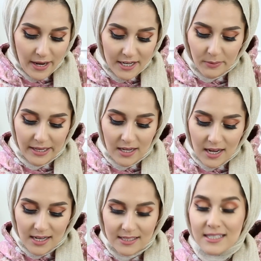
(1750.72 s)
anyway,
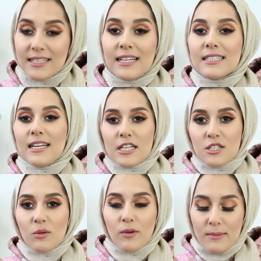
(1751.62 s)
guys, it's
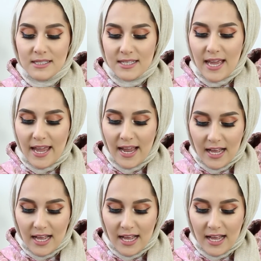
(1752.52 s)
International Women's Day,